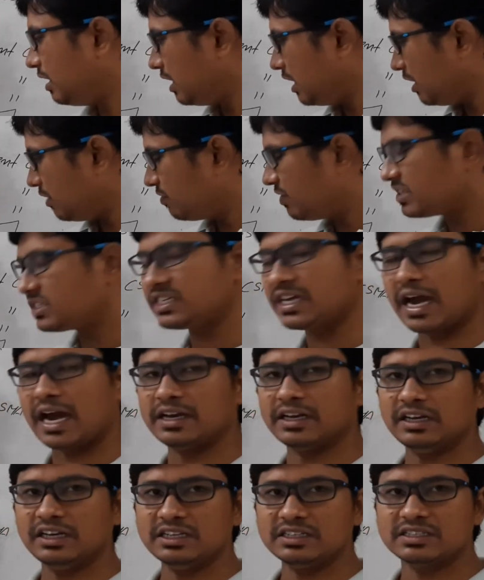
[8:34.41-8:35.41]
If the
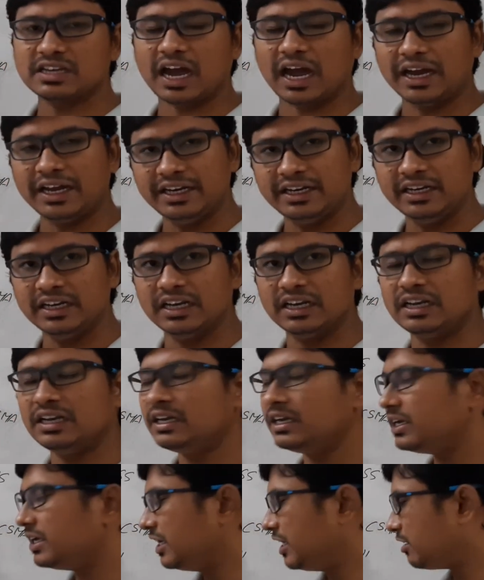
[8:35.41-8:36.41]
channel is idle,
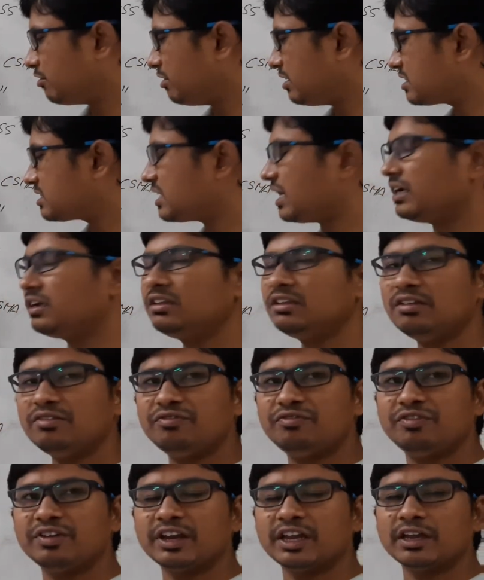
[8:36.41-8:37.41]
it will send the
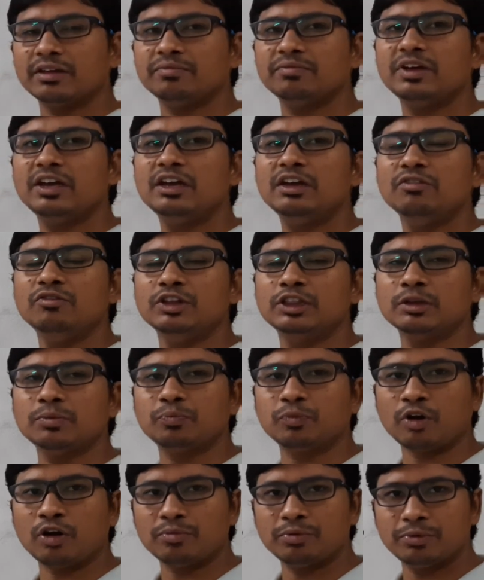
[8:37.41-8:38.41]
frame with a
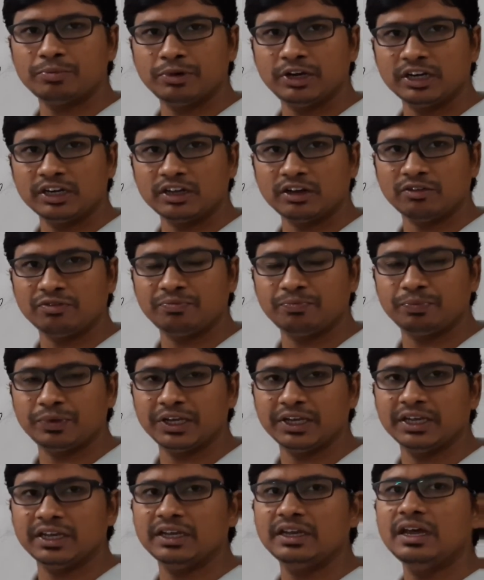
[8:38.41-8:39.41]
probability of
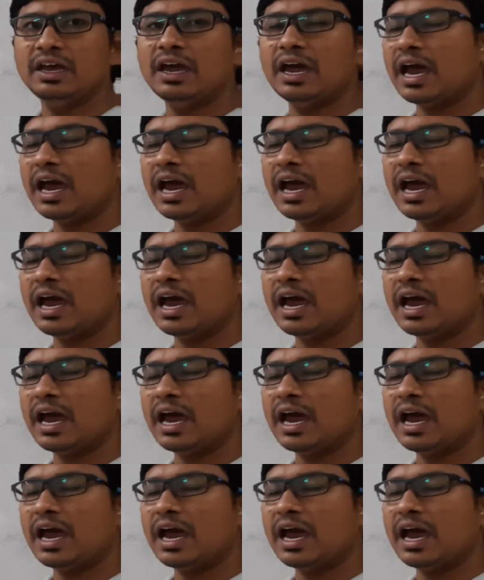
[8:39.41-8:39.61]
p,